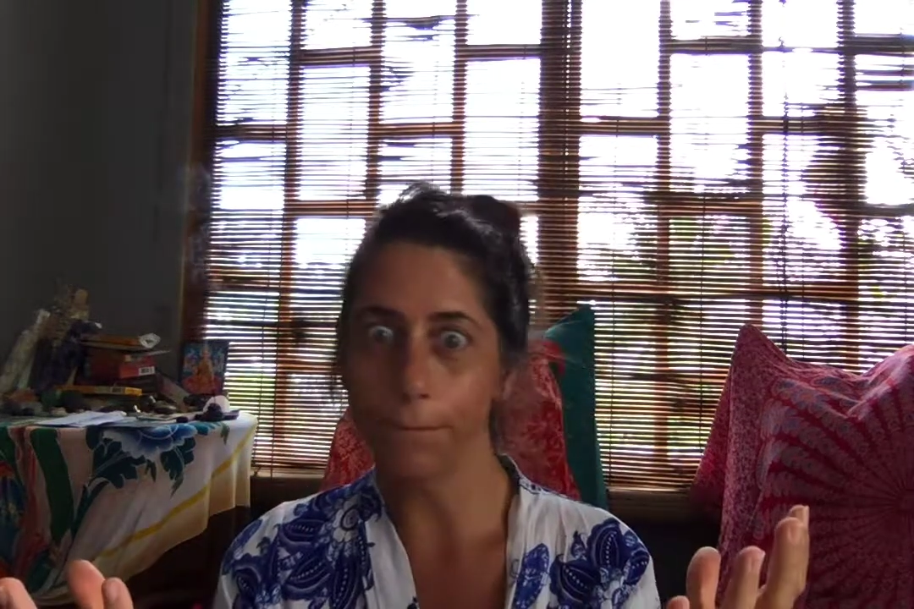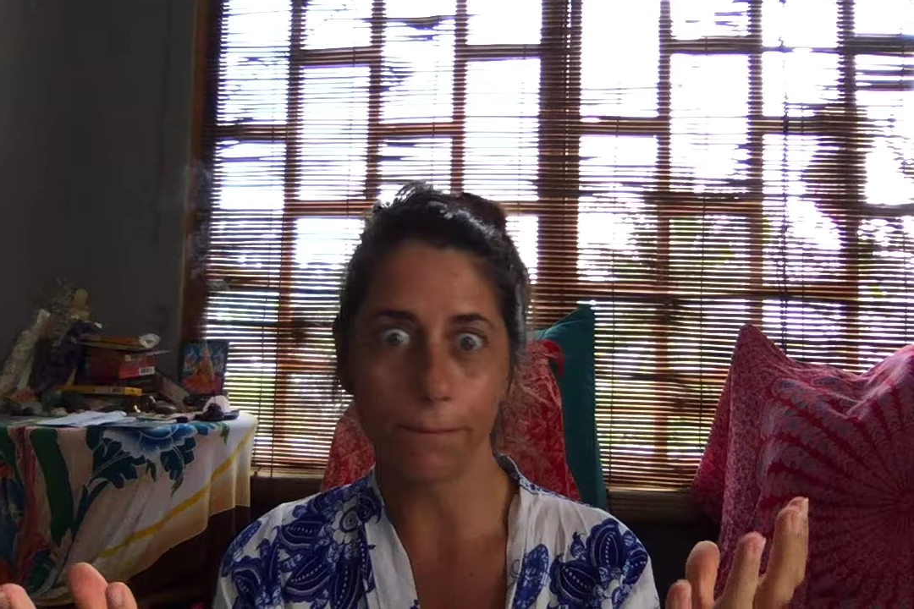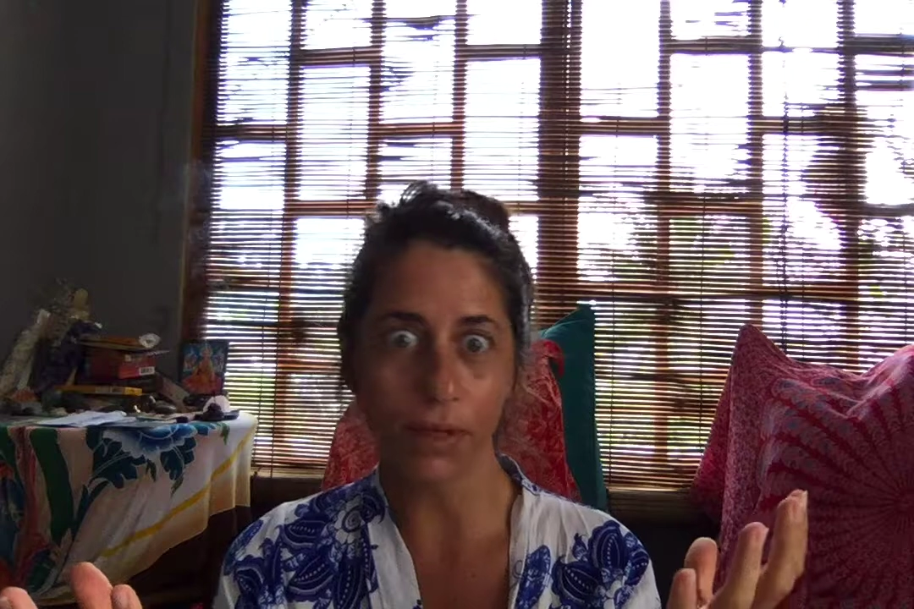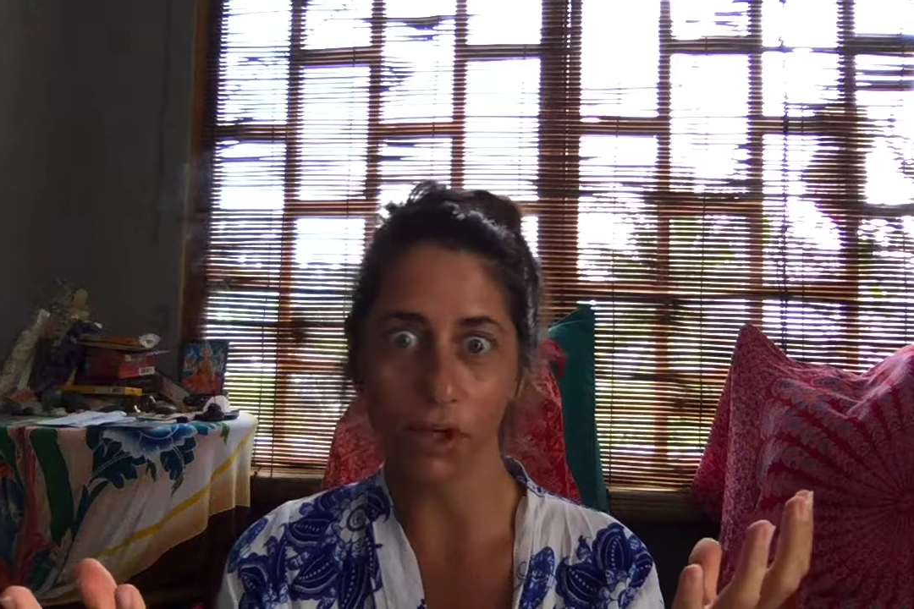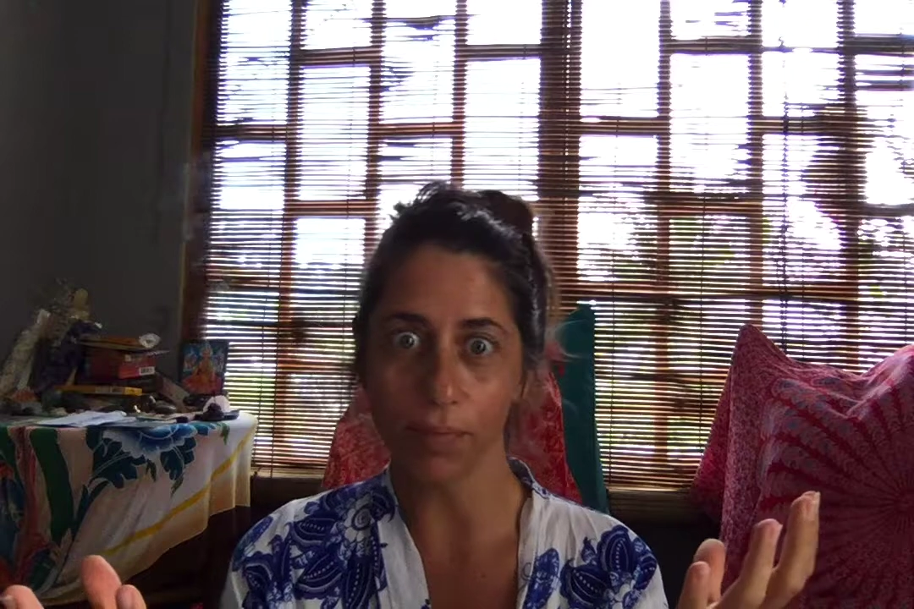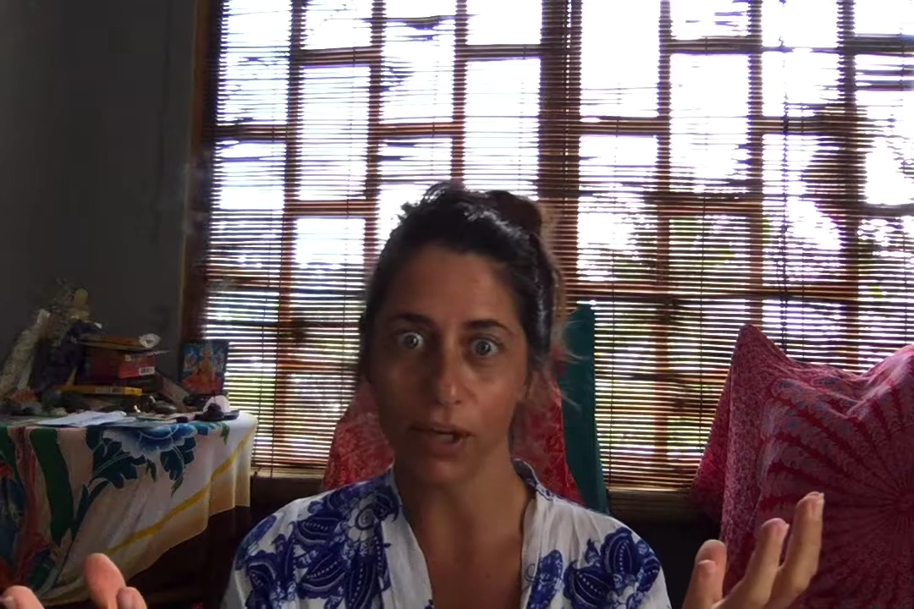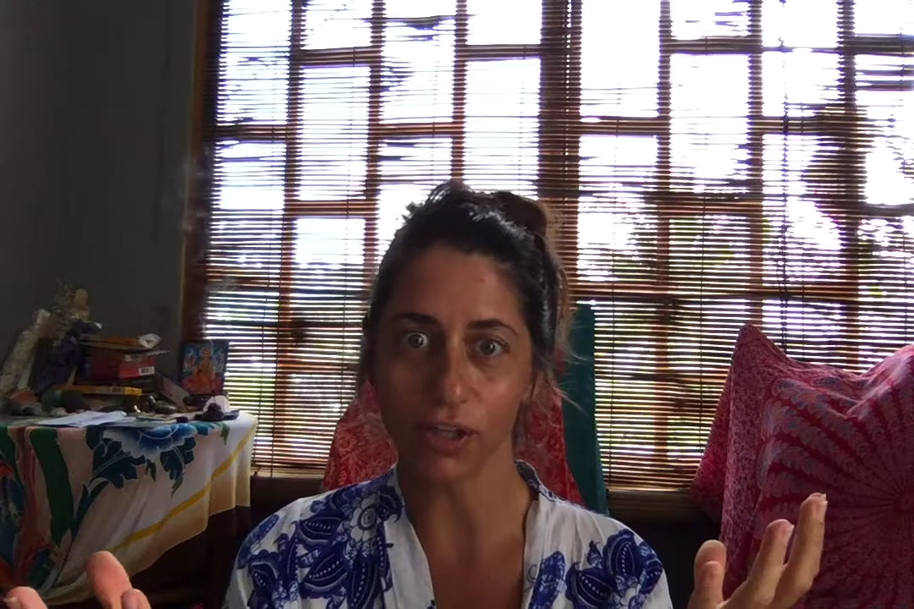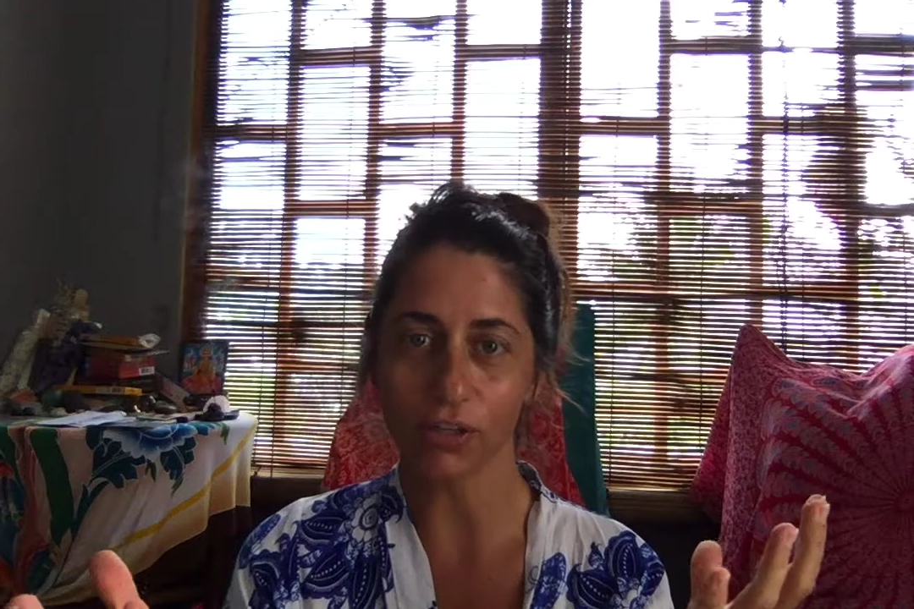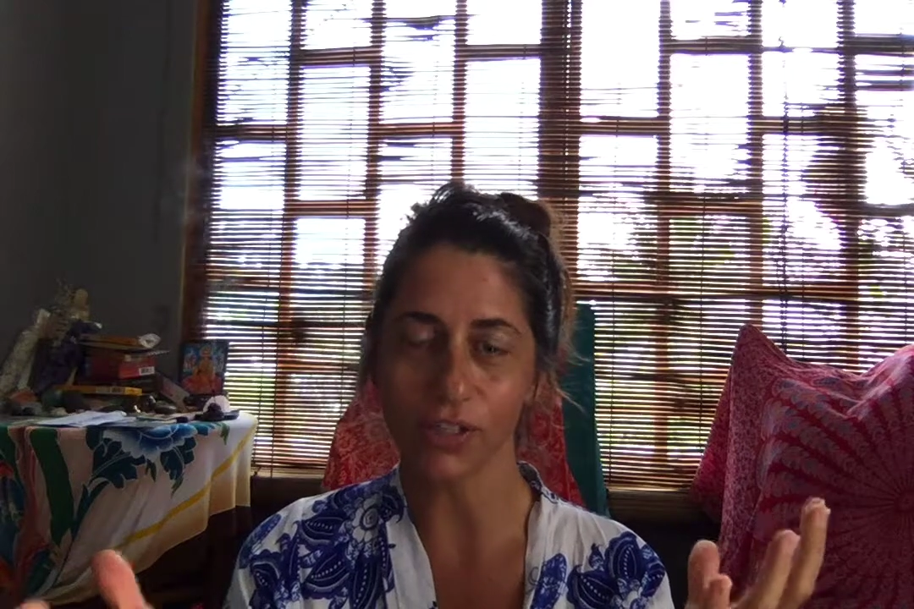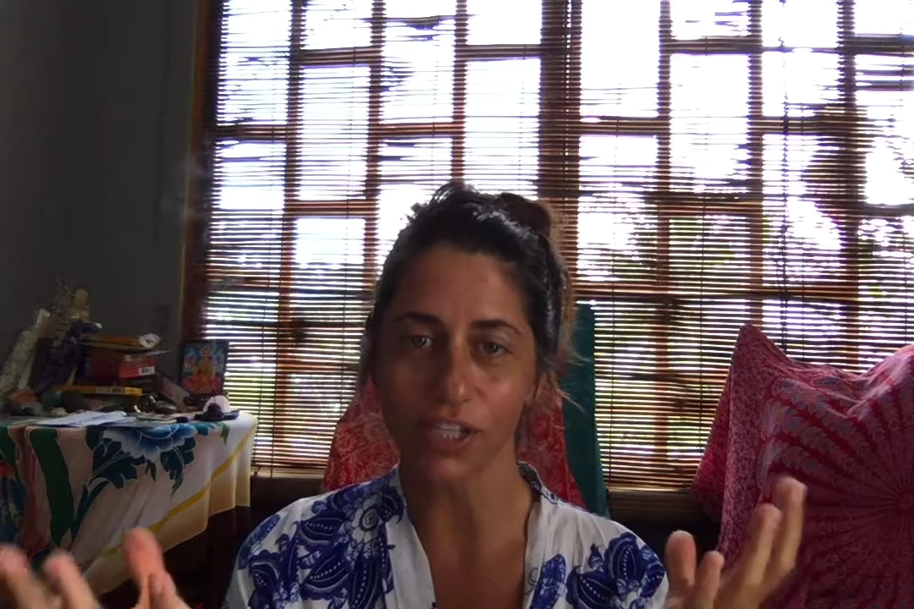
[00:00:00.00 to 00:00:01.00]
bigger
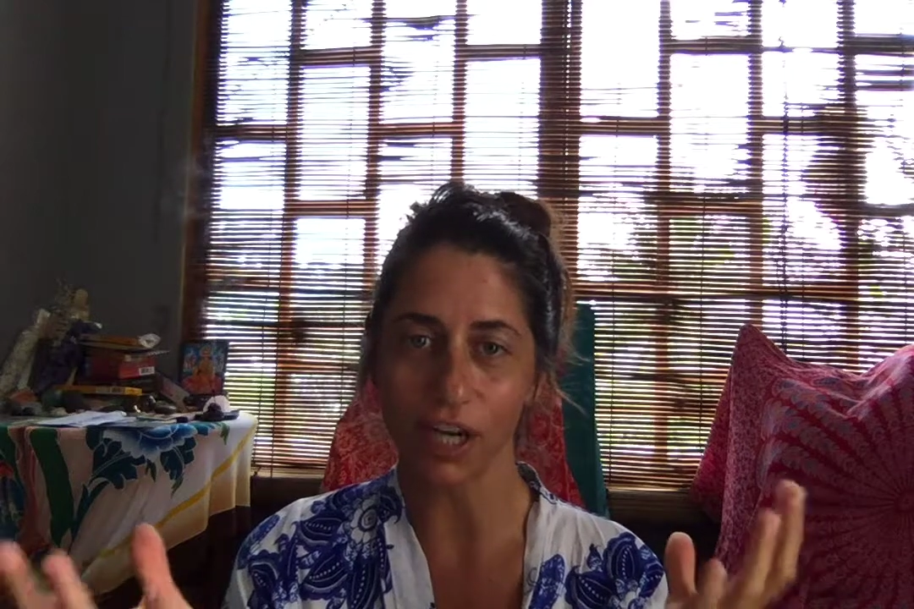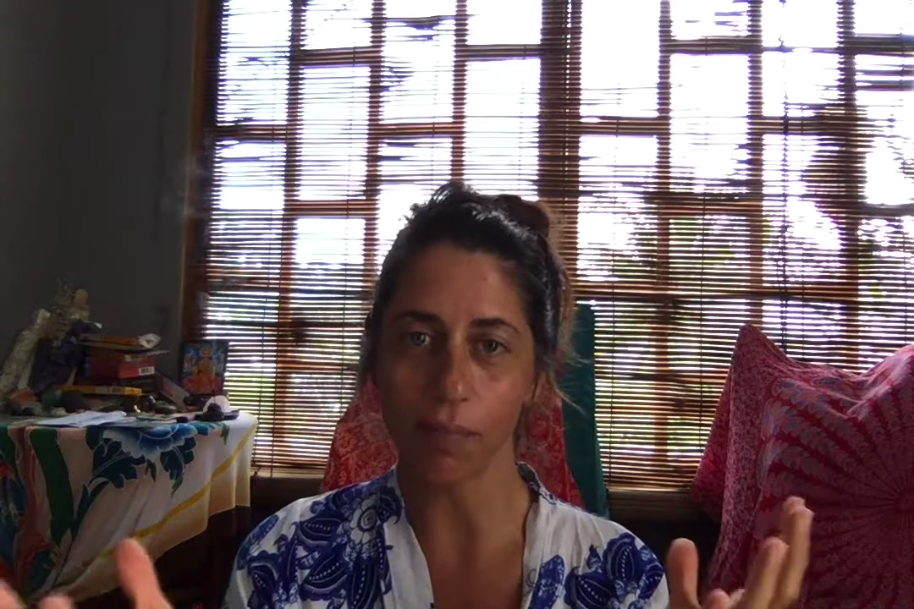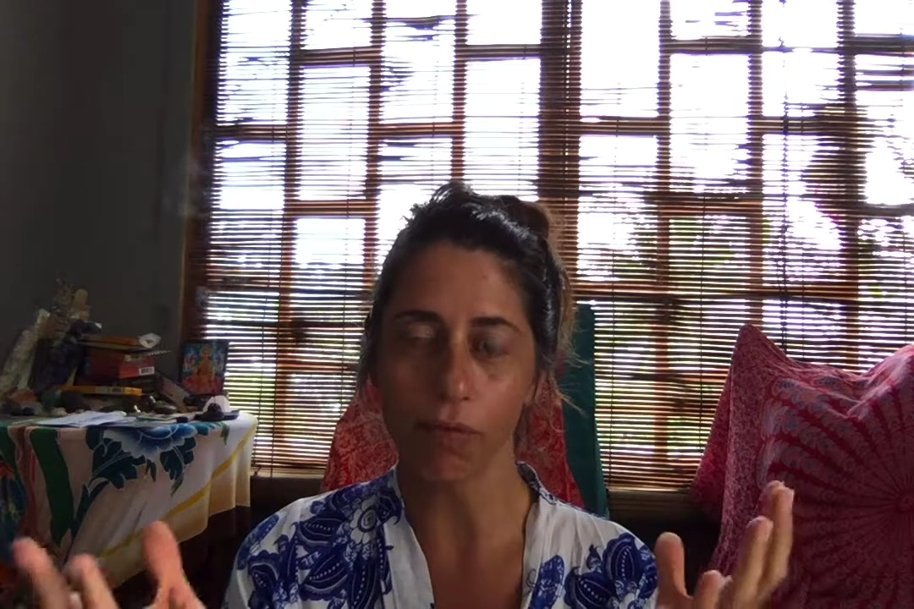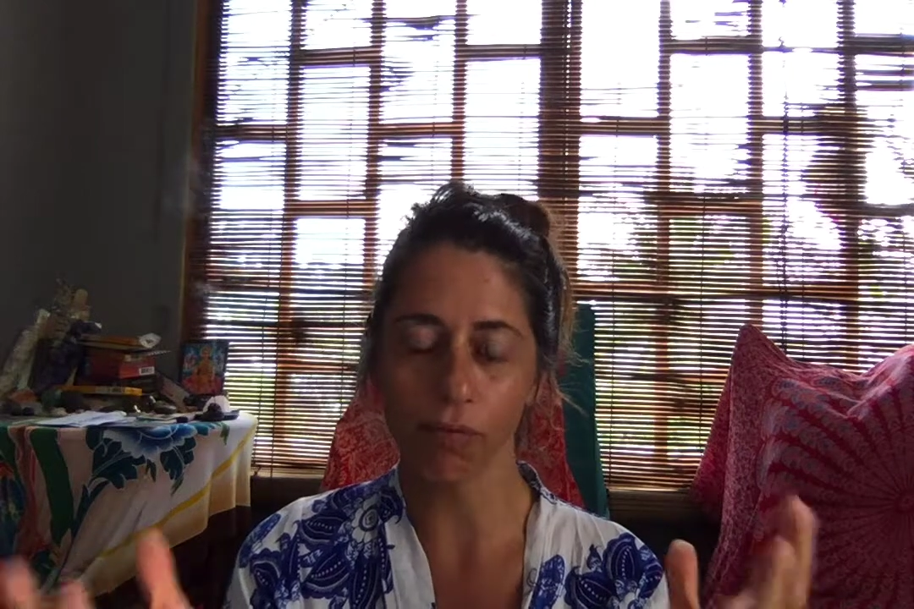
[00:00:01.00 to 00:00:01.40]
miracles to come